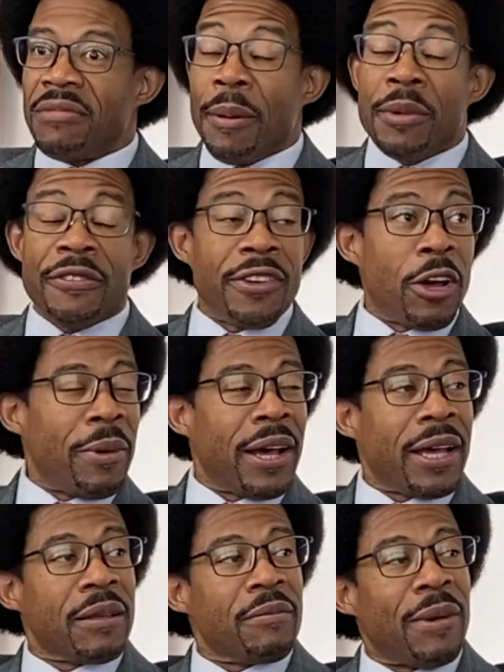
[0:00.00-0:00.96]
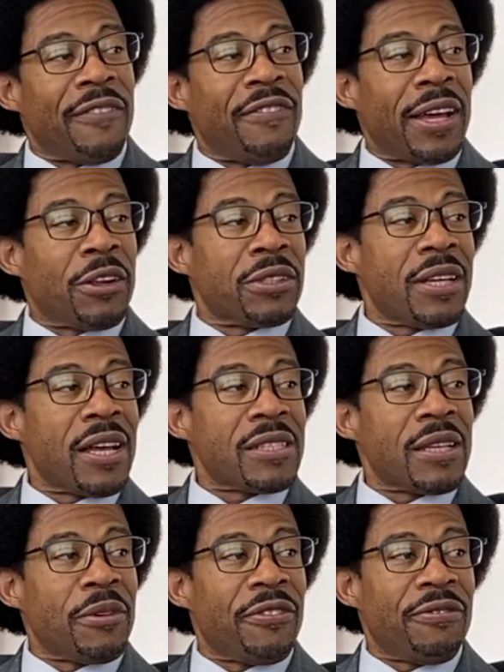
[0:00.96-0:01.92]
I'm gonna fail my my final
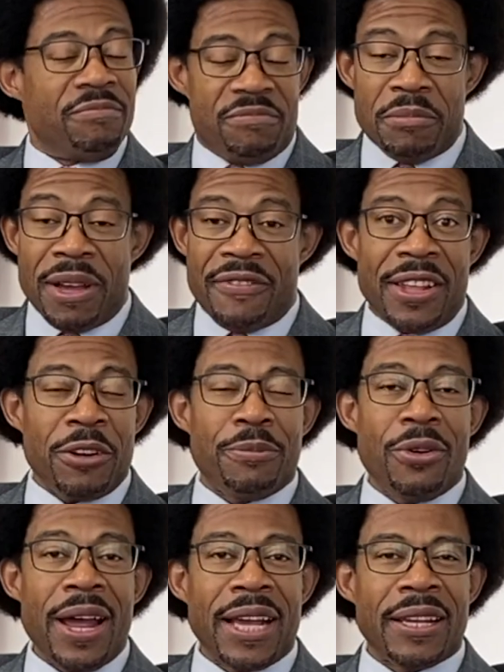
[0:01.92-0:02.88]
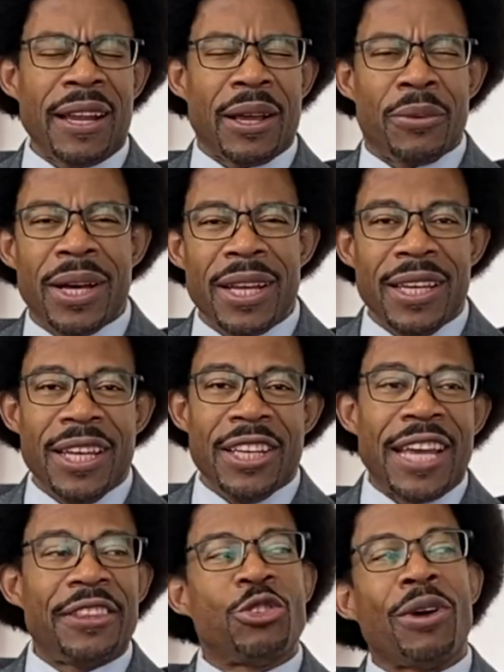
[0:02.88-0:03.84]
test, I'm gonna, my final prac. And they're like, what?
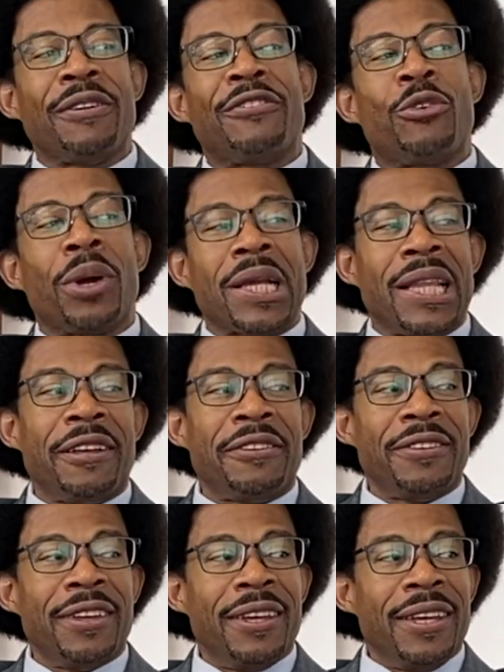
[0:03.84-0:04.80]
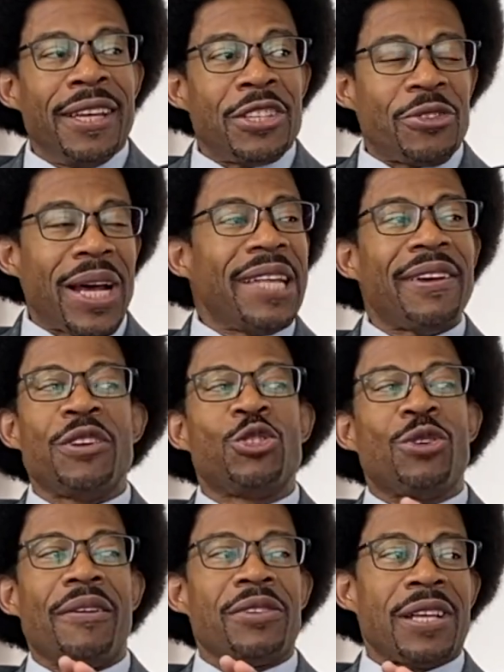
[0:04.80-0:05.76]
He had to drive a forklift. So I didn't have a
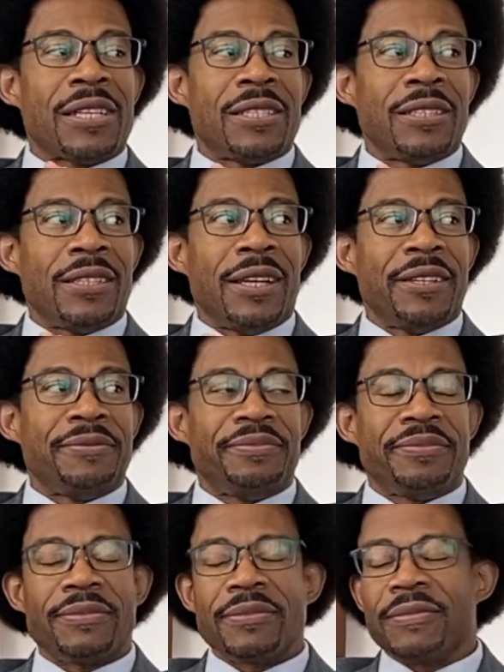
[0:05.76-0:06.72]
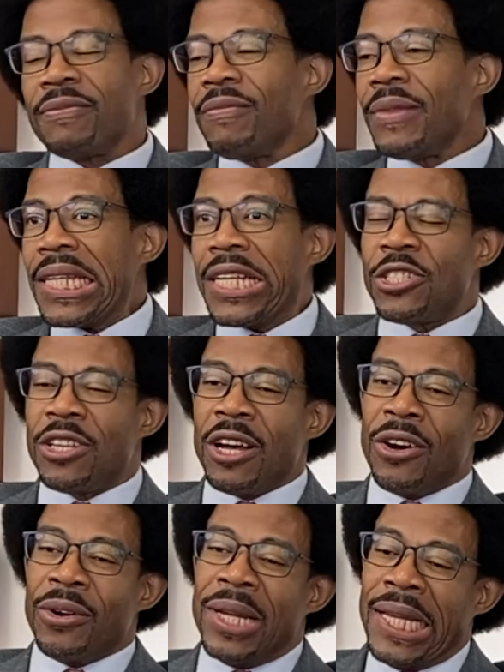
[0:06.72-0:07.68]
driver's license yet.
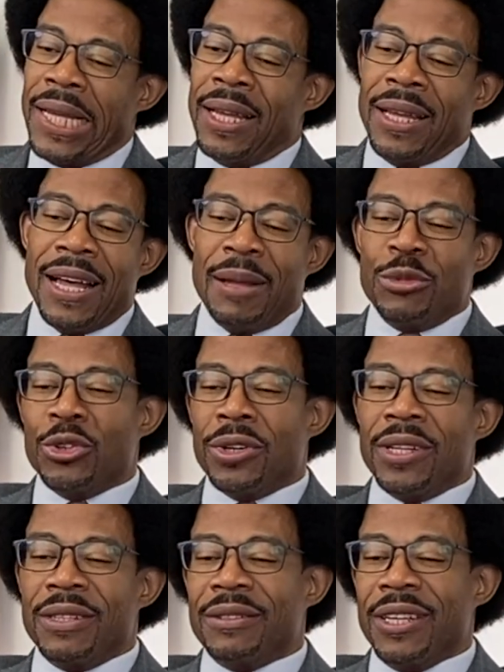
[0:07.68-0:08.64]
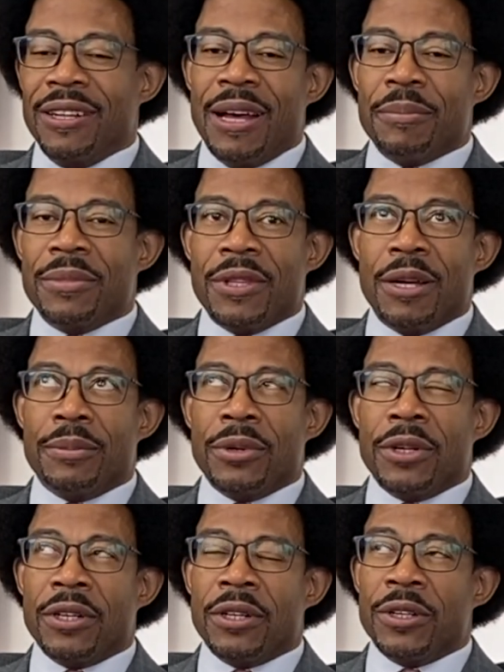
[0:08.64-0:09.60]
So I'm doing, you know, I'm
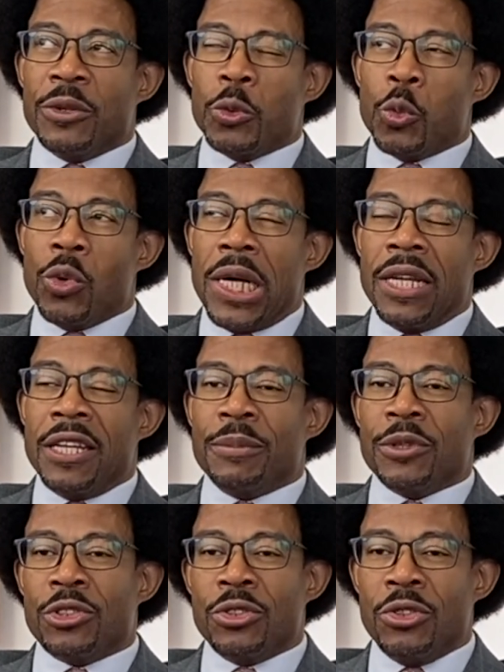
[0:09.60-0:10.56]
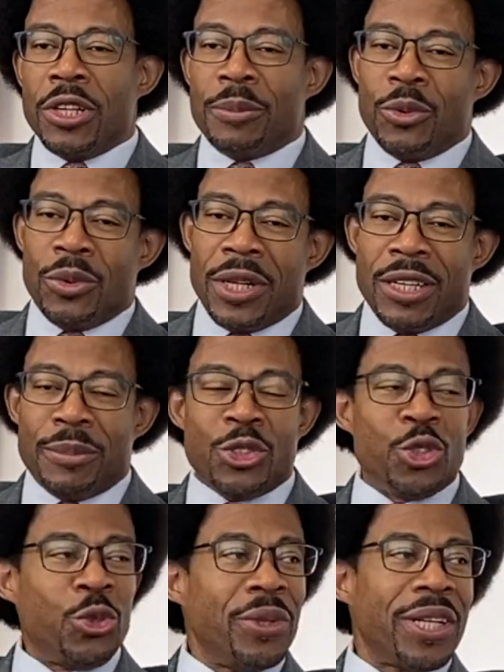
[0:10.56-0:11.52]
number one, number two, number one, number
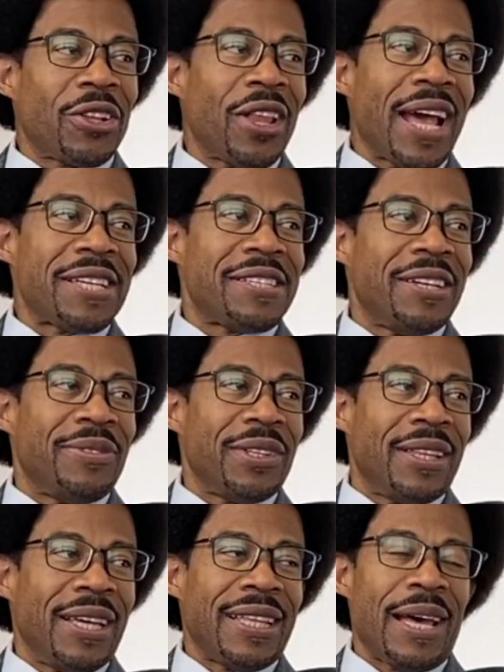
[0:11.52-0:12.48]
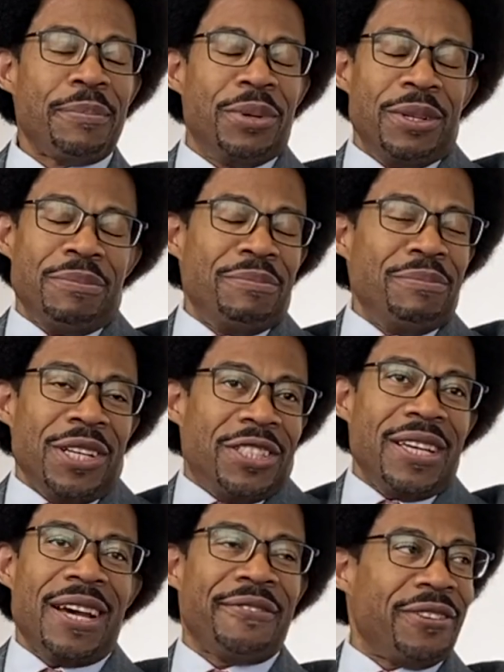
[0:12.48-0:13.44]
two in the class and everything, not putting
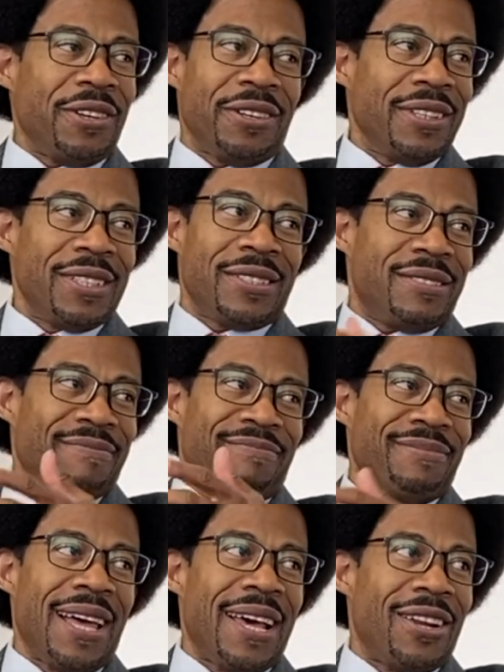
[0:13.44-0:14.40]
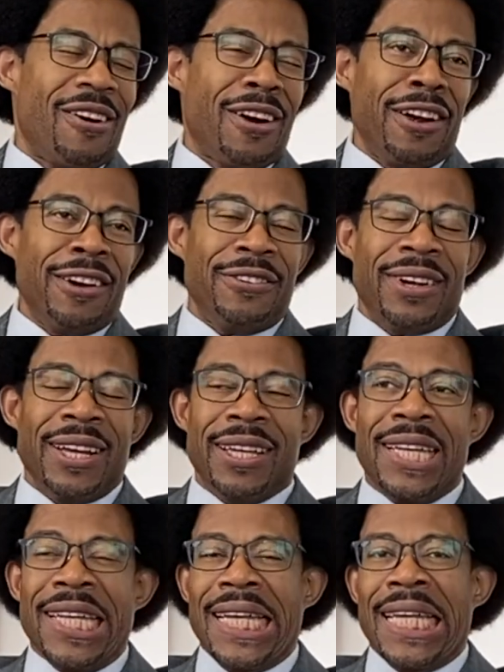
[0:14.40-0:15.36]
much effort. It's not mm. hard, right?